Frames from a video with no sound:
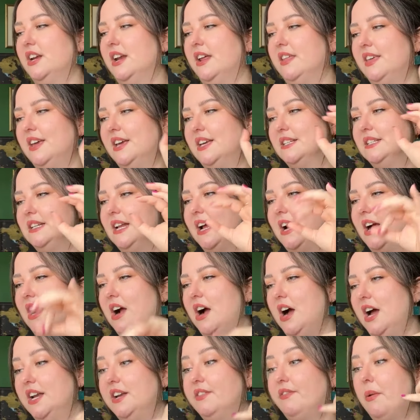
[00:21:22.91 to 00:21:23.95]
I think it's like
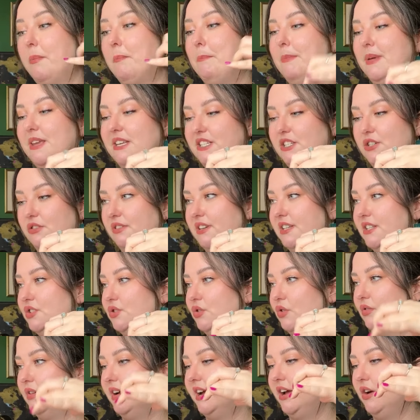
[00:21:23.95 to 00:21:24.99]
kind of a mystery
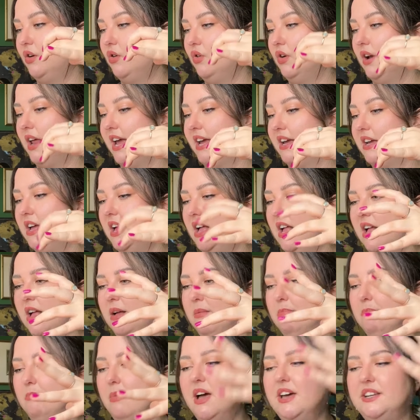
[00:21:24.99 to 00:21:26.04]
story or like
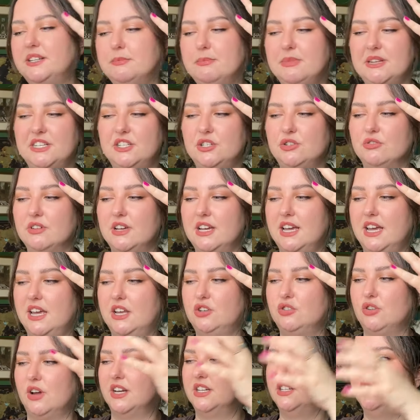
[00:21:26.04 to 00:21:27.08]
murder mystery,
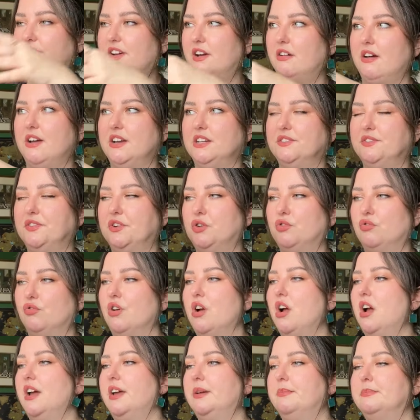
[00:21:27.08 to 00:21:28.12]
trying to figure out different
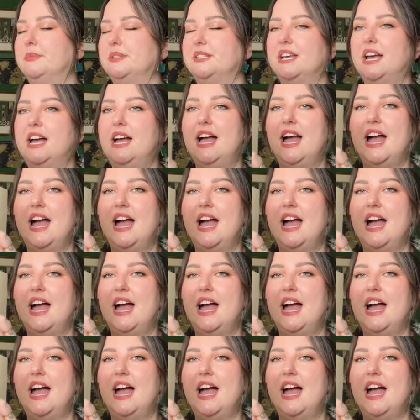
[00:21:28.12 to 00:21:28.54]
crimes.